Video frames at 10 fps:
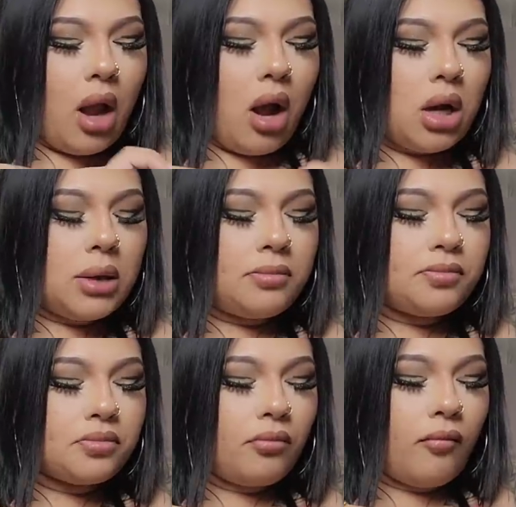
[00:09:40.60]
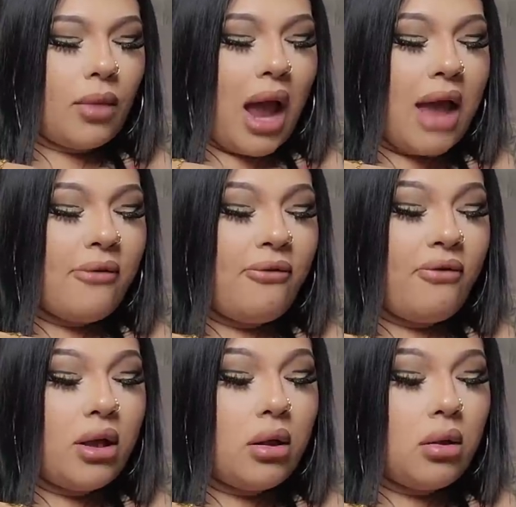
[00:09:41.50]
I
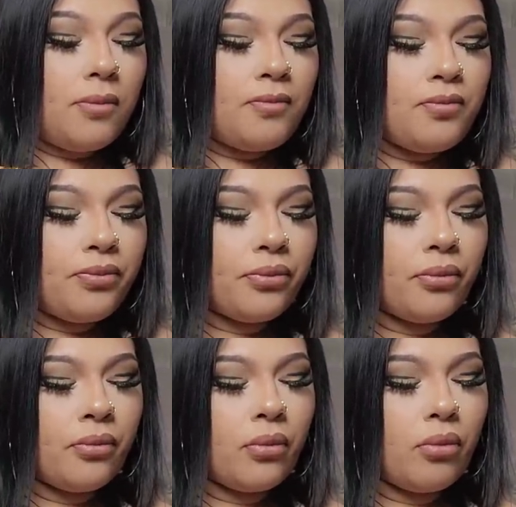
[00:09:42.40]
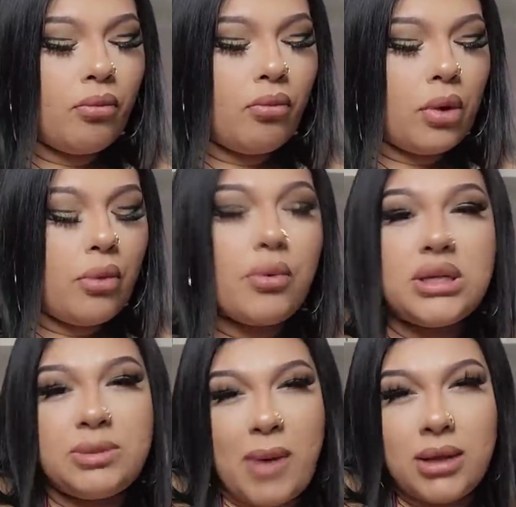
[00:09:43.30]
feel
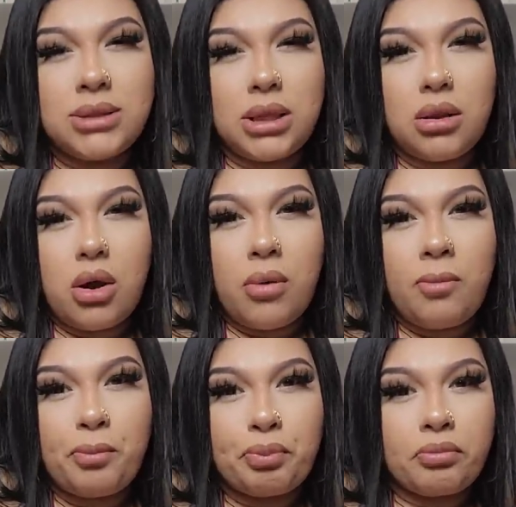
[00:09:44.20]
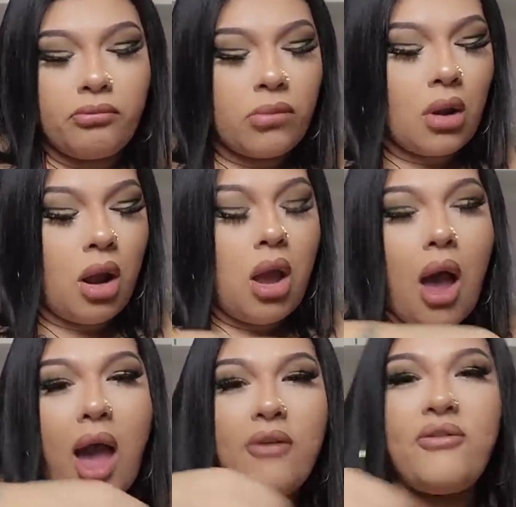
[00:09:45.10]
respected, though.
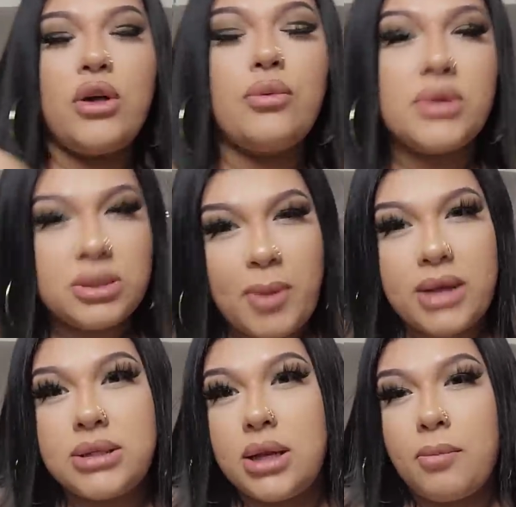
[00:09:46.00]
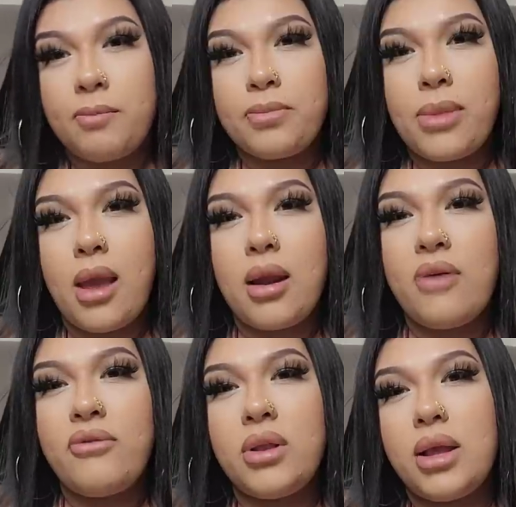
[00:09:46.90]
I feel respected. And
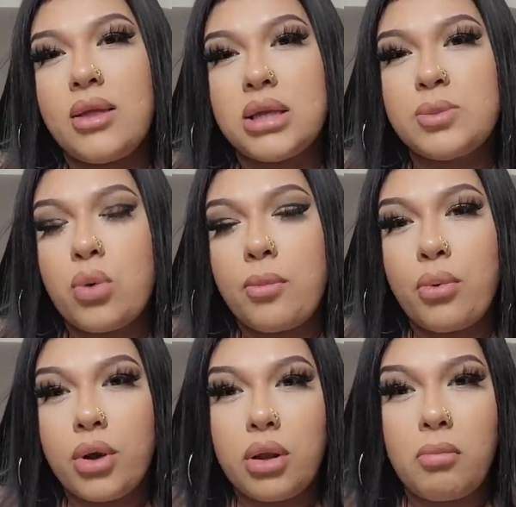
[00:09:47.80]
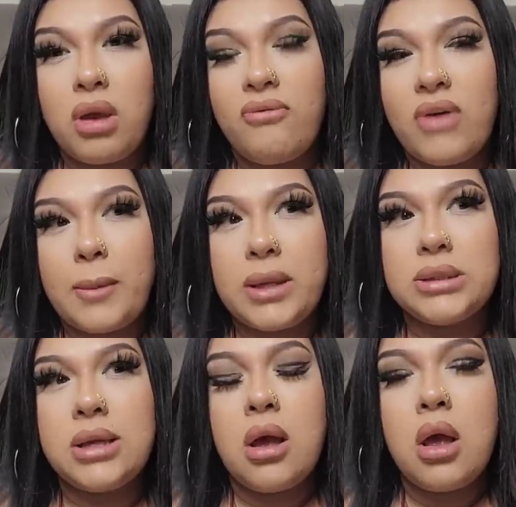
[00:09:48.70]
I feel like that's more important than being
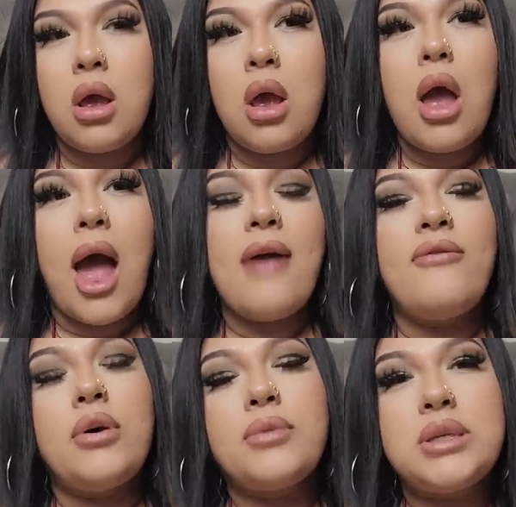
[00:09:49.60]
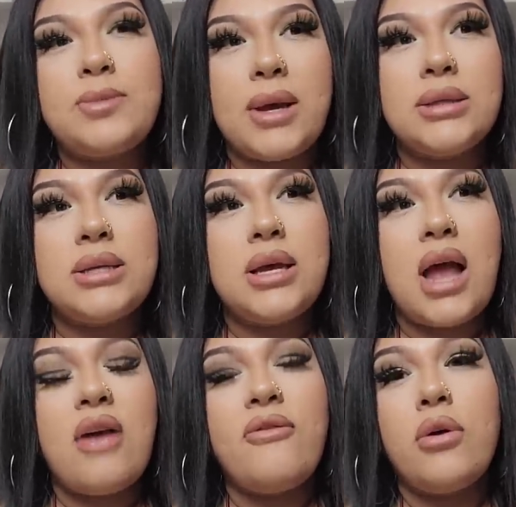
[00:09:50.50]
famous. I feel respected.
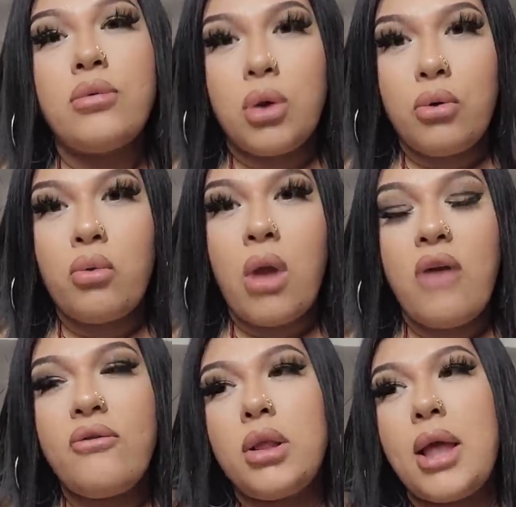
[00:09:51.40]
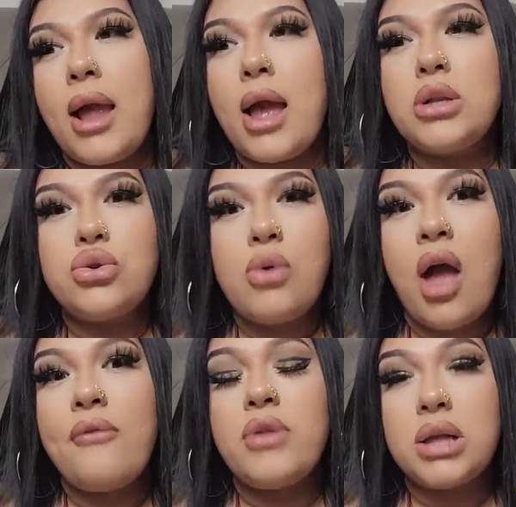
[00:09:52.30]
I feel known. I feel like I do
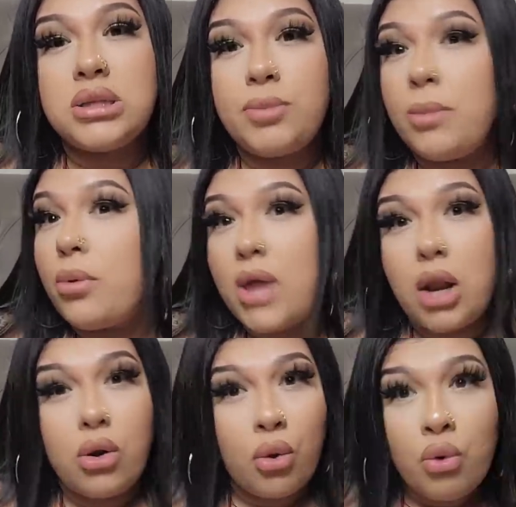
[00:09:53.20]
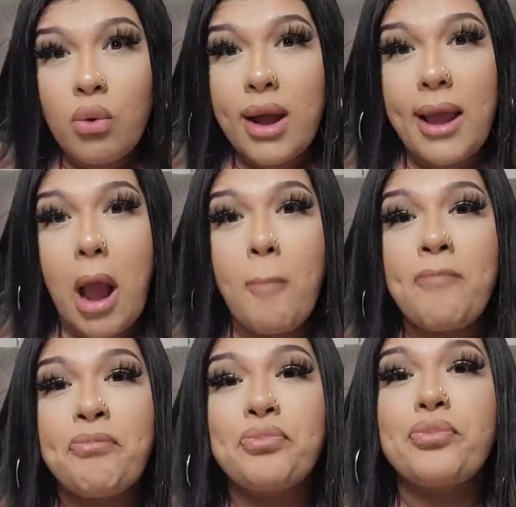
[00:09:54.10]
have lots of people that know who I am.